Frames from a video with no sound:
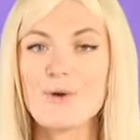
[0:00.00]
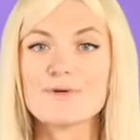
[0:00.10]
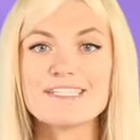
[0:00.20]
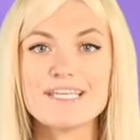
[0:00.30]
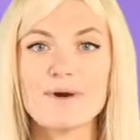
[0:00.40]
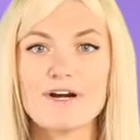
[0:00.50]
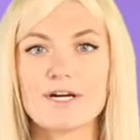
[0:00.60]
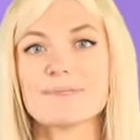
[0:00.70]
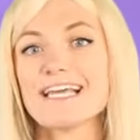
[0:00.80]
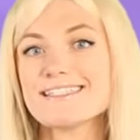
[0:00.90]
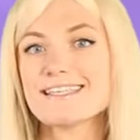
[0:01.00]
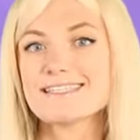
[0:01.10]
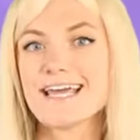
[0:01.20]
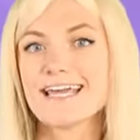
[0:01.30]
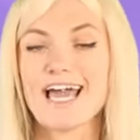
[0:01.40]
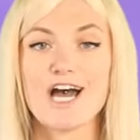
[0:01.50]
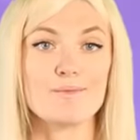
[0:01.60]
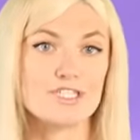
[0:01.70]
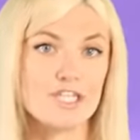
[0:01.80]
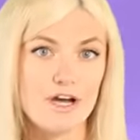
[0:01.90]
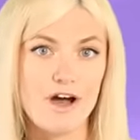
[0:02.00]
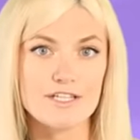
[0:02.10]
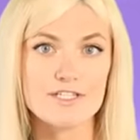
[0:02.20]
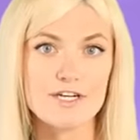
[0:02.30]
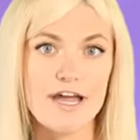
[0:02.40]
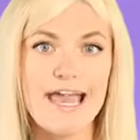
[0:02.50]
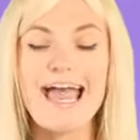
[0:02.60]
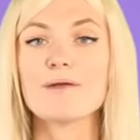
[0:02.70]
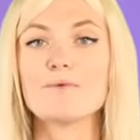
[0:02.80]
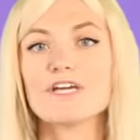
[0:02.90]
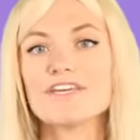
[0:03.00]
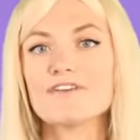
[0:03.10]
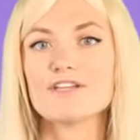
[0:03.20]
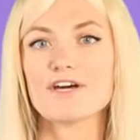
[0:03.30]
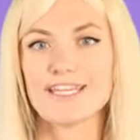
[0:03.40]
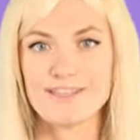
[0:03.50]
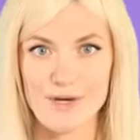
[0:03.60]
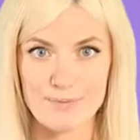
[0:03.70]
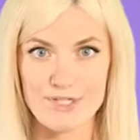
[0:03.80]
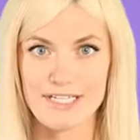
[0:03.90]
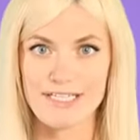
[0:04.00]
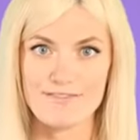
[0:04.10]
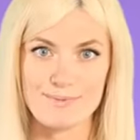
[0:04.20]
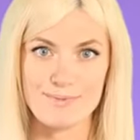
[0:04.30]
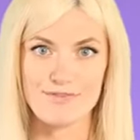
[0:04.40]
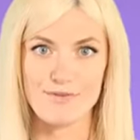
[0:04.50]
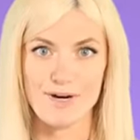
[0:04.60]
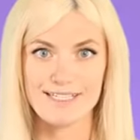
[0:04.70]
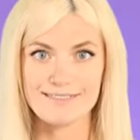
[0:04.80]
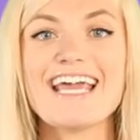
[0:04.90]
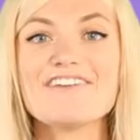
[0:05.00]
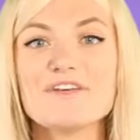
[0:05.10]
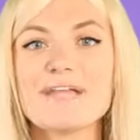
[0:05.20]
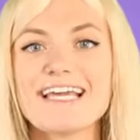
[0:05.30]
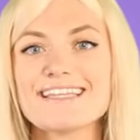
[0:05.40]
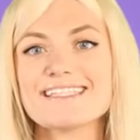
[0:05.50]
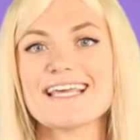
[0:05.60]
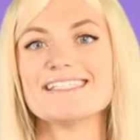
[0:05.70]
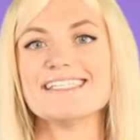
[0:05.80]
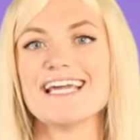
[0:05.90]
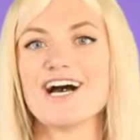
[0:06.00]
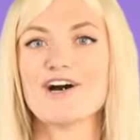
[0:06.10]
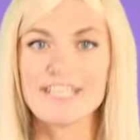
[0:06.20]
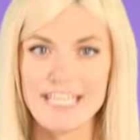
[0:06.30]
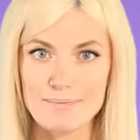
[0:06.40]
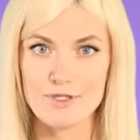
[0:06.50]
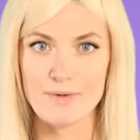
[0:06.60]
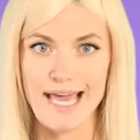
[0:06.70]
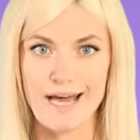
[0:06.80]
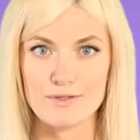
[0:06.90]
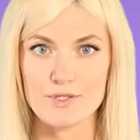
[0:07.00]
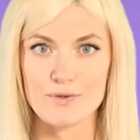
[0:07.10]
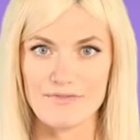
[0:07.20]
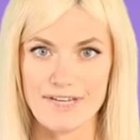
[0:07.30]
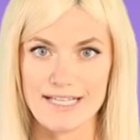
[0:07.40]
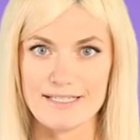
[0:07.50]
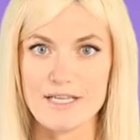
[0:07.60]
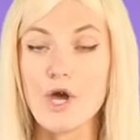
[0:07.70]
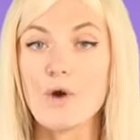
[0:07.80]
We'll see what her place is like, how much it cost her, and we'll even look at the home she lived in before. If you like this idea, I'll keep doing house tour vids.